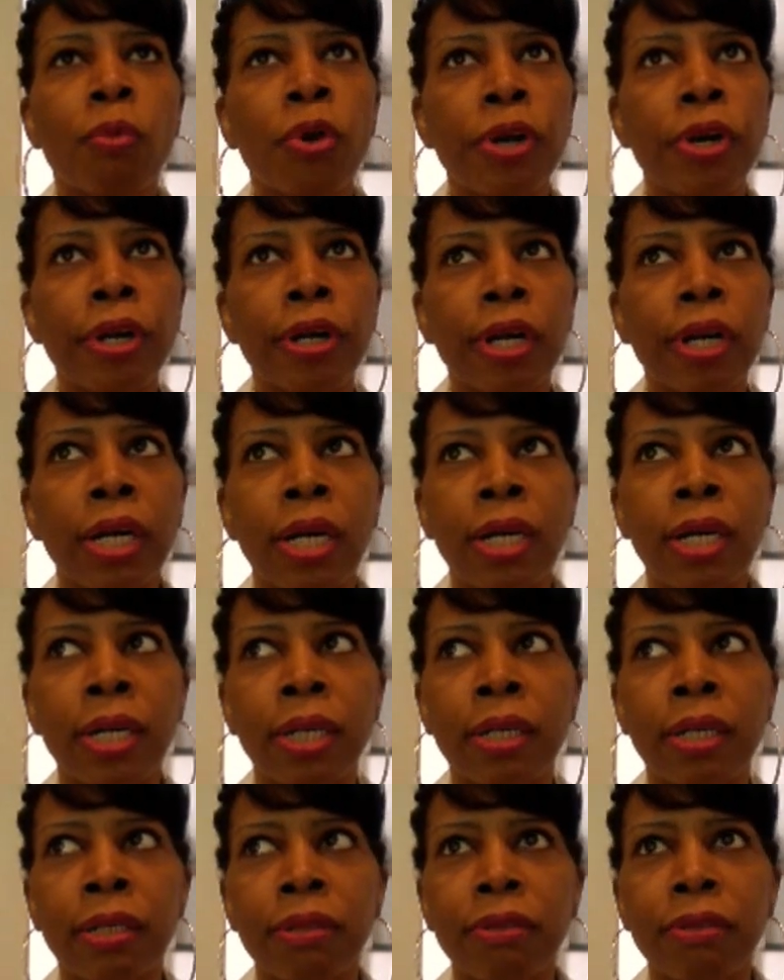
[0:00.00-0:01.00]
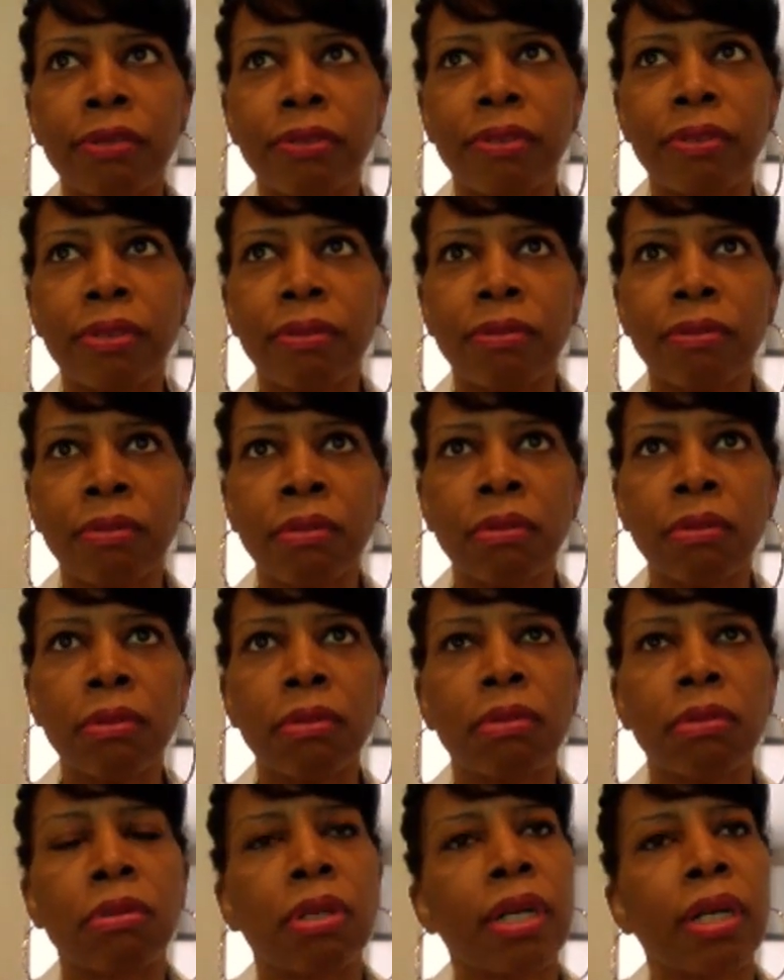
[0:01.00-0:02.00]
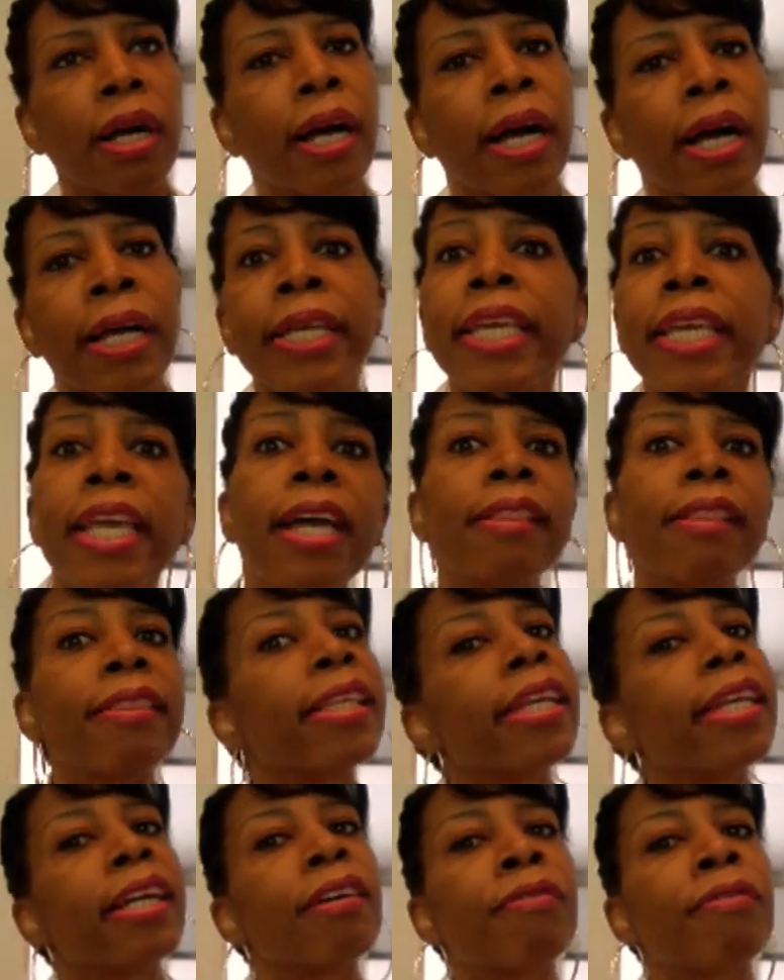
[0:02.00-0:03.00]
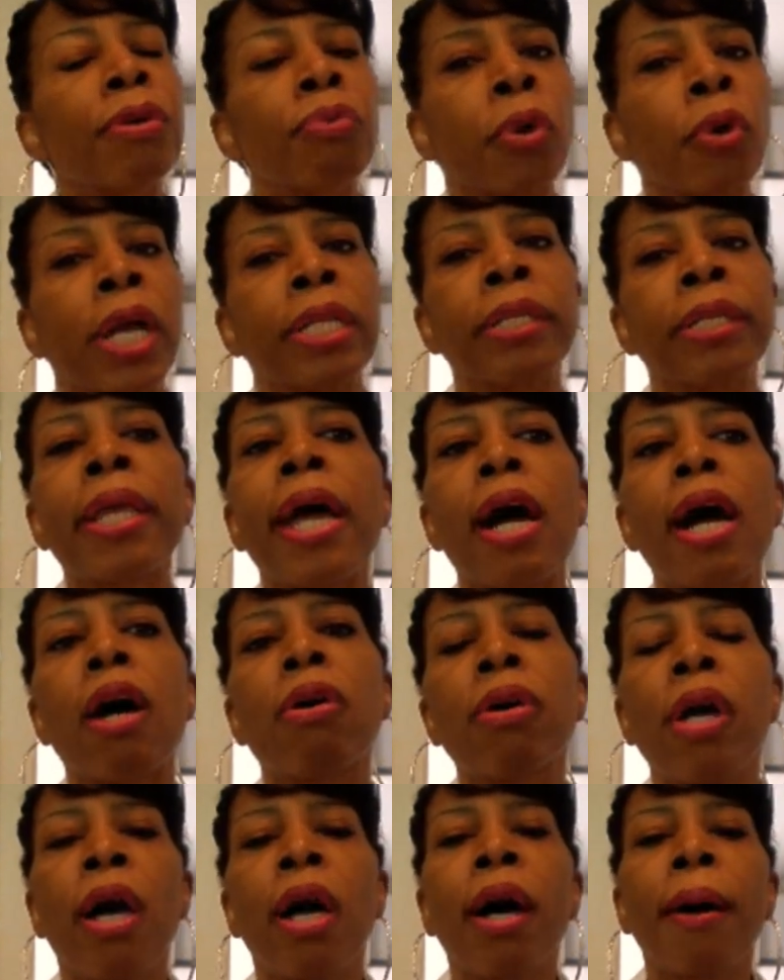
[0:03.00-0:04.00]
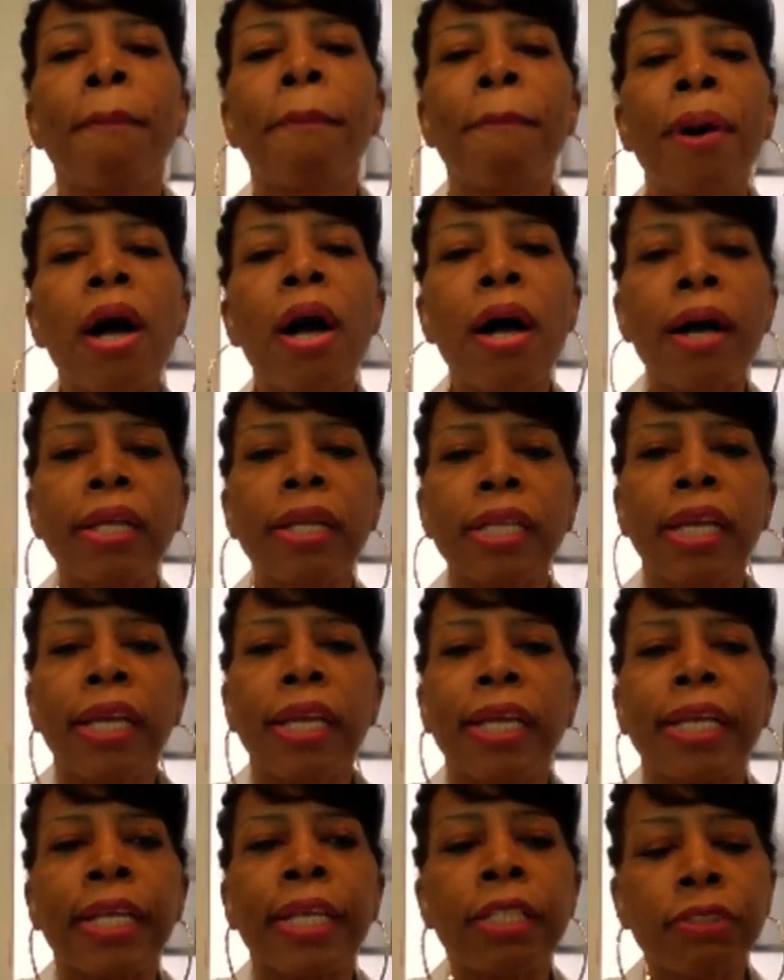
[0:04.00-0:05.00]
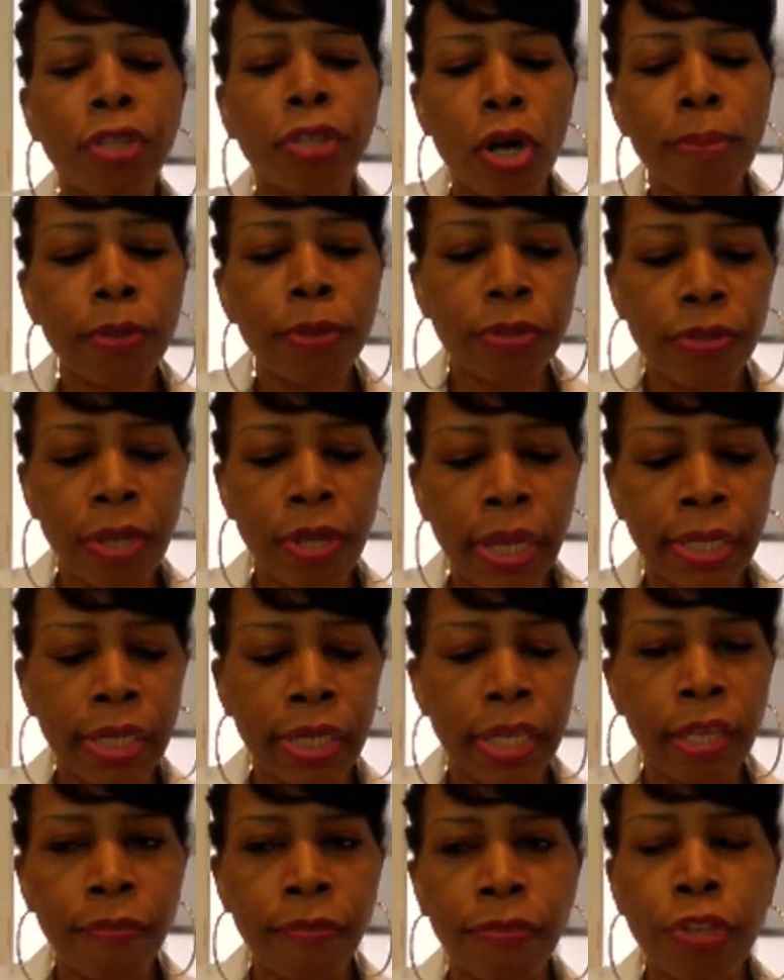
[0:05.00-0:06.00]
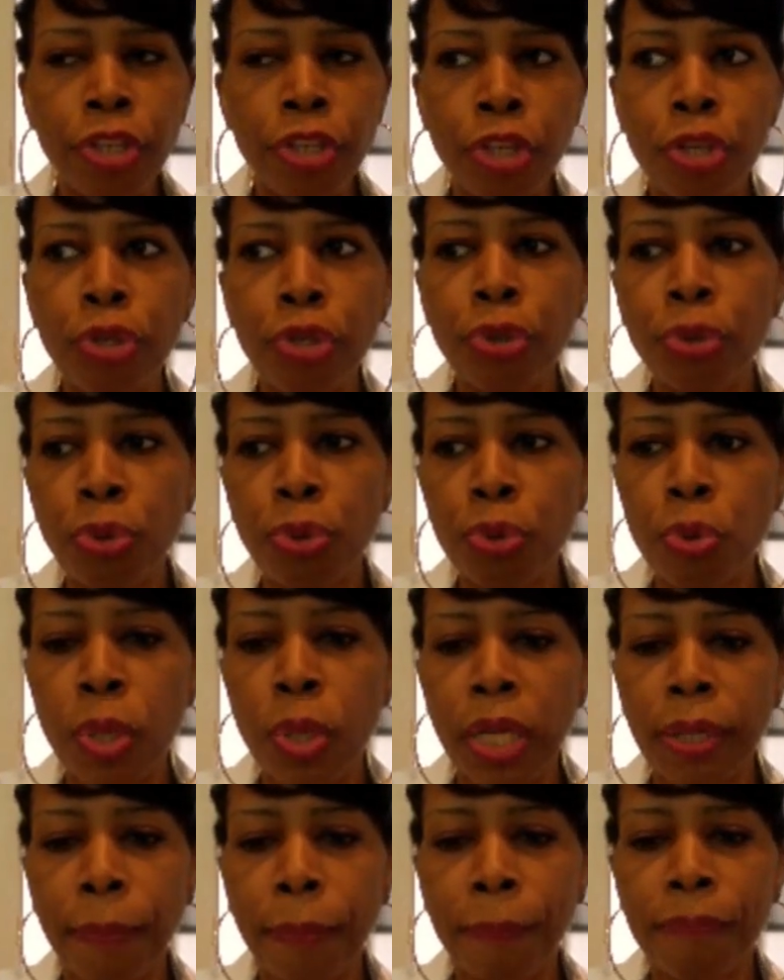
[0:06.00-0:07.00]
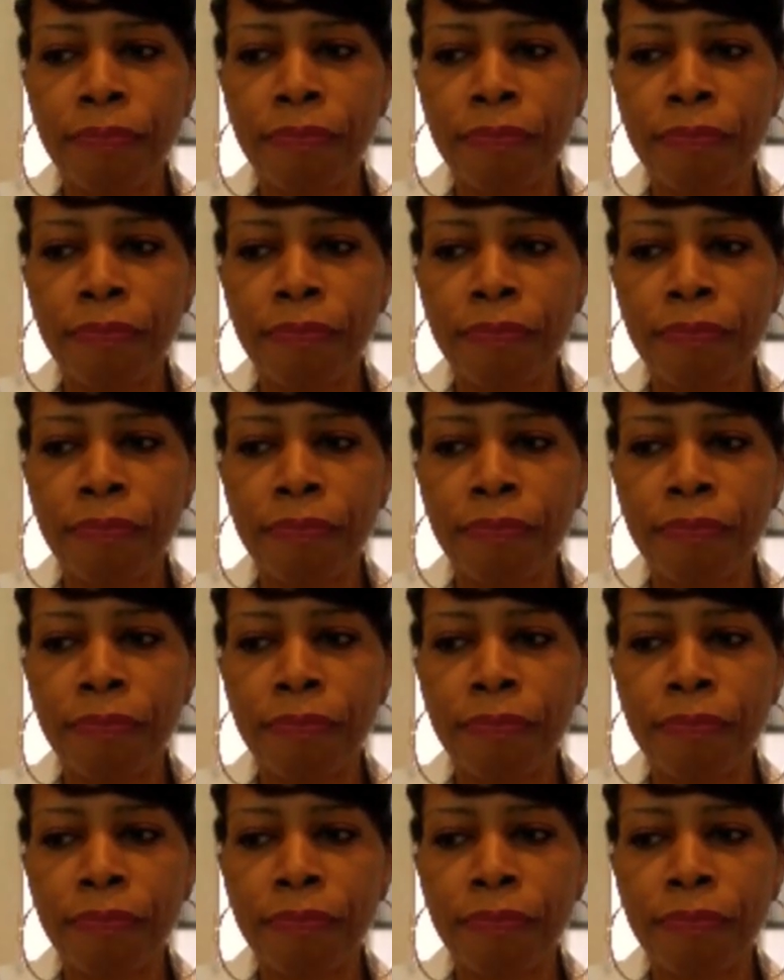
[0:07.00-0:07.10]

where, uh, I can't think of it right now, but it's almost like if you,